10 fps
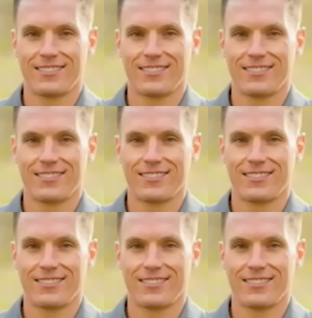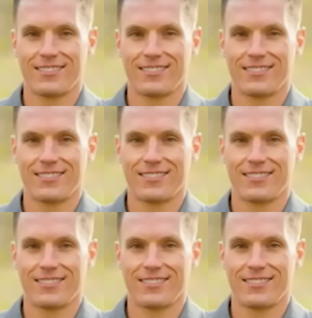
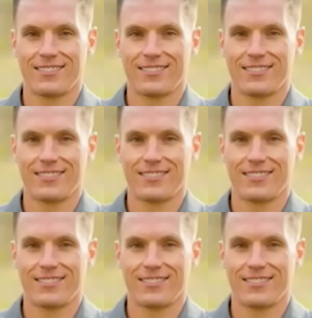The person shown says nothing.